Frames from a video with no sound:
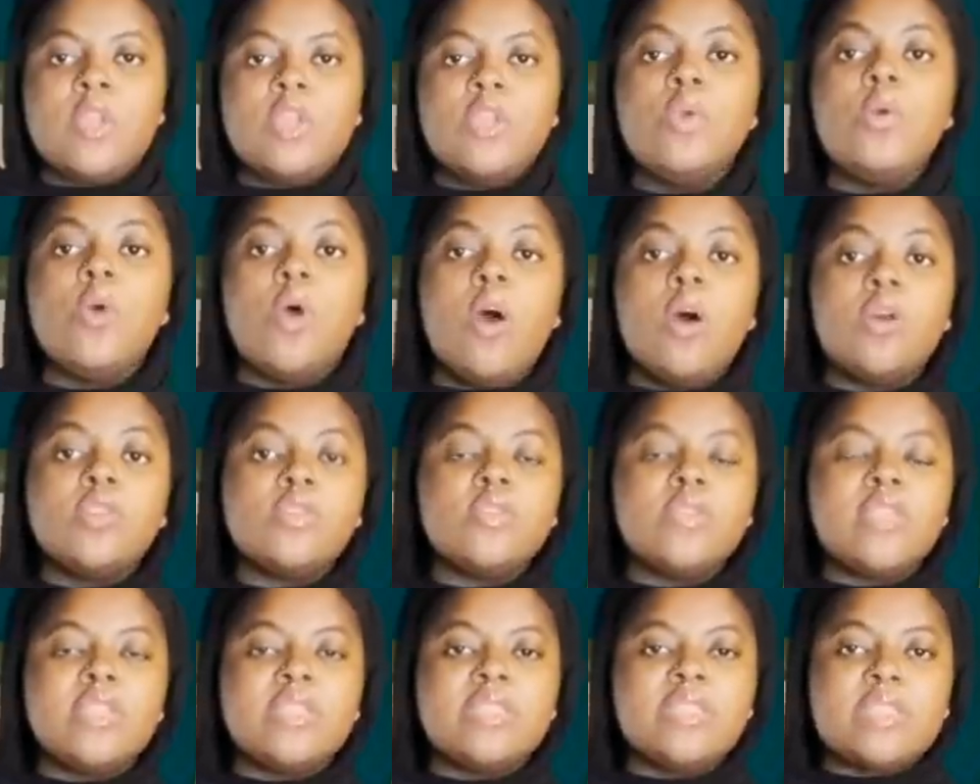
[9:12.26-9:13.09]
You
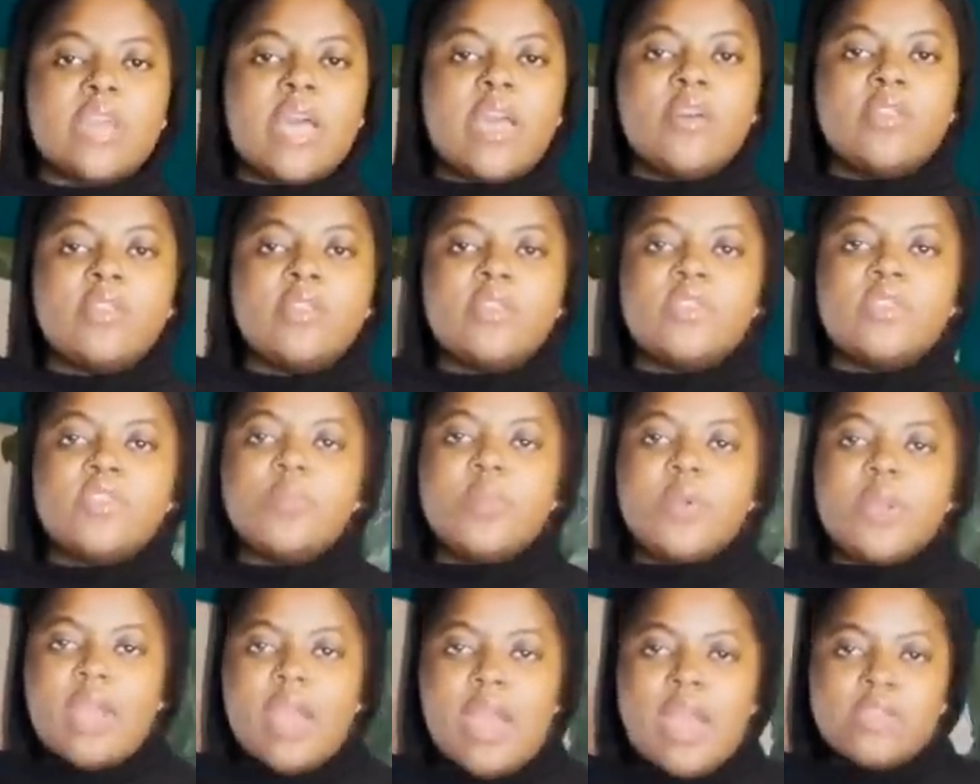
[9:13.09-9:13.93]
also can style this
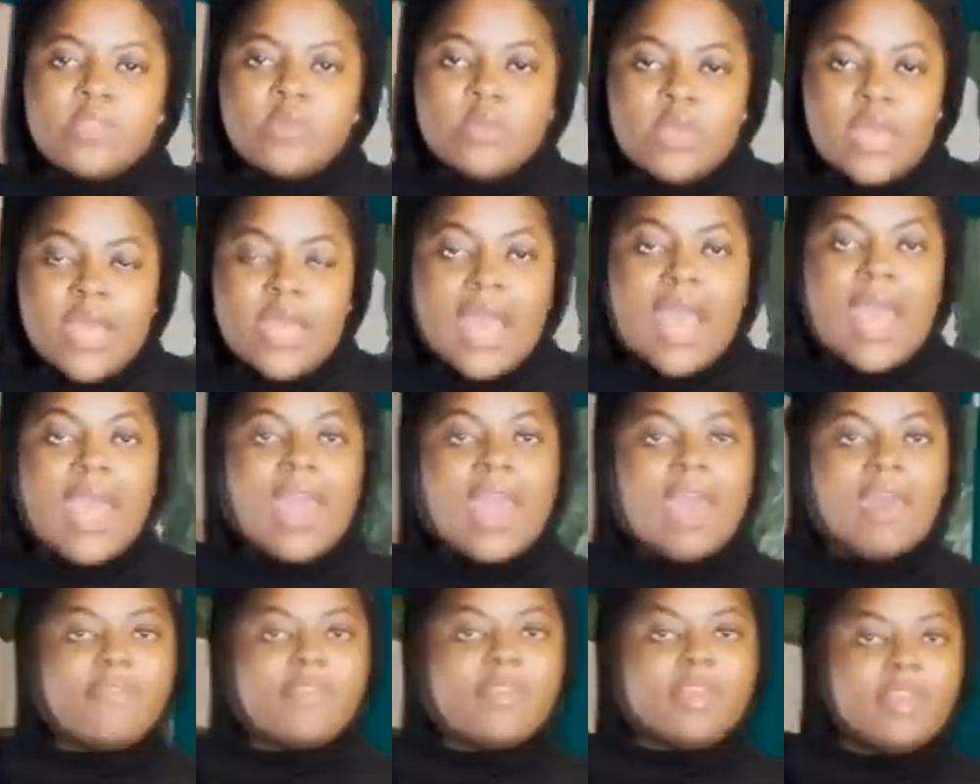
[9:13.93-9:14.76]
super casual. Like I
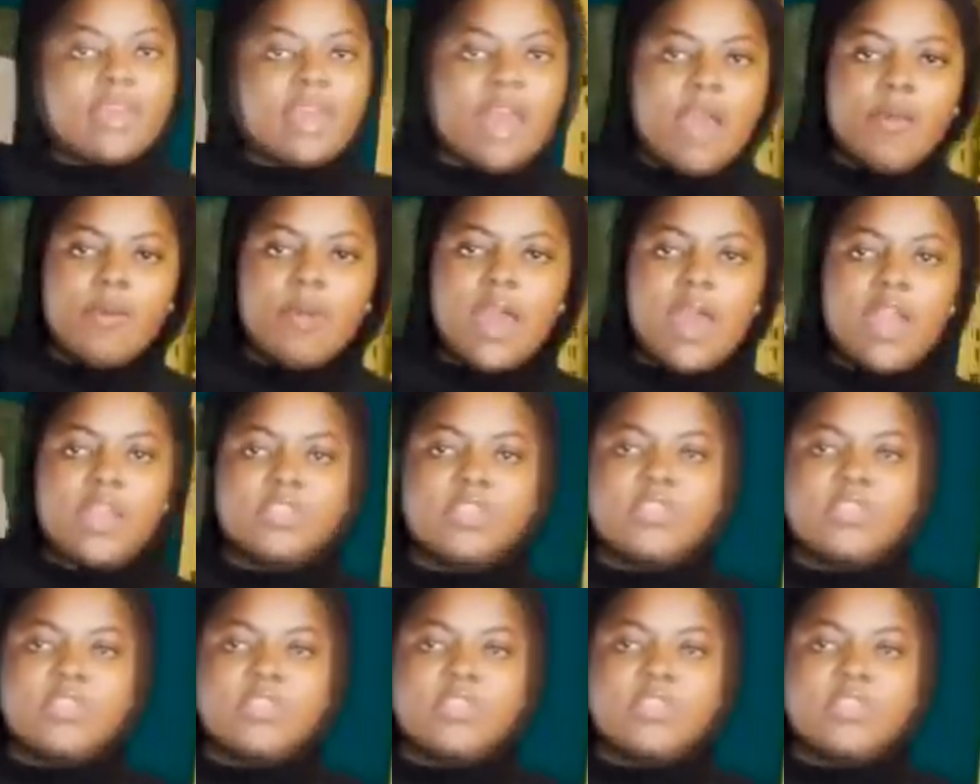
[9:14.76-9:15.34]
have it, I would kind